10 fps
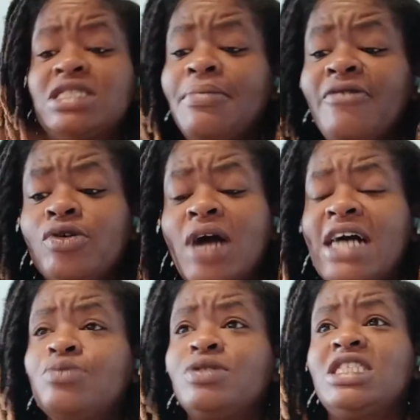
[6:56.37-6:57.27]
of you
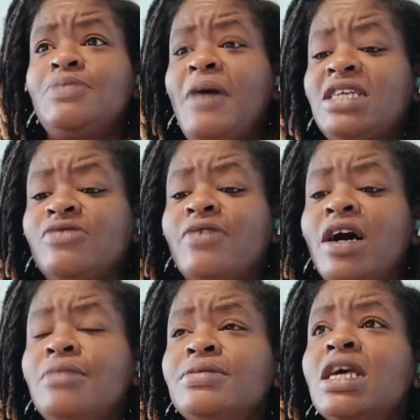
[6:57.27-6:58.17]
guys with this Page of
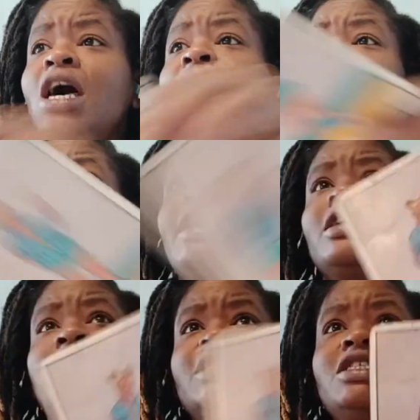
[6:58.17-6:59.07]
Cups,
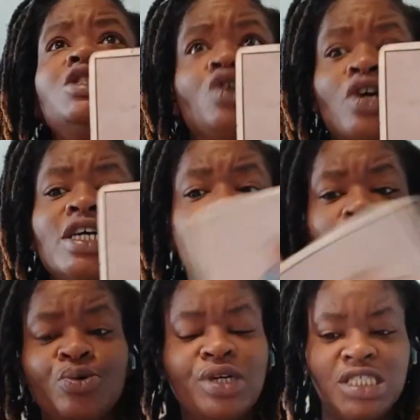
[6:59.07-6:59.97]
like, this is your
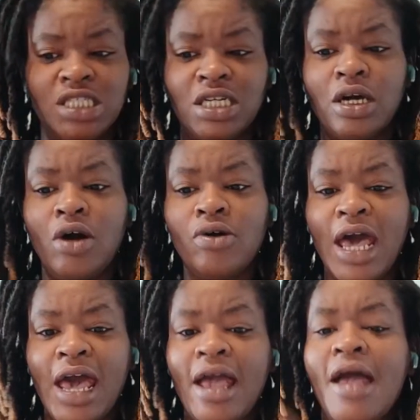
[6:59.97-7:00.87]
intuition,
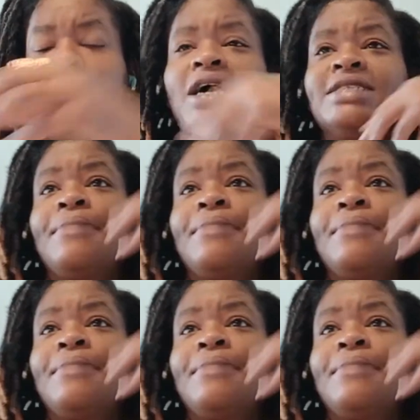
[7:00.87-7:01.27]
okay? Because I'm